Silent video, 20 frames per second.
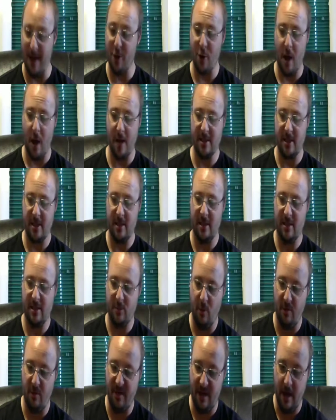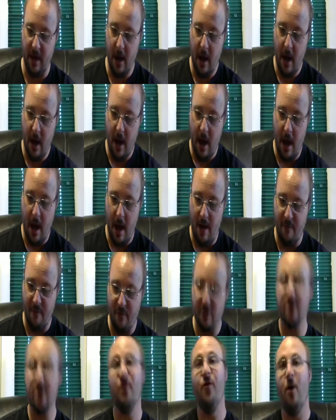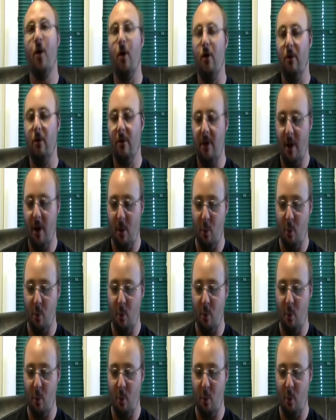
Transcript: thoughts on this movie. First of all,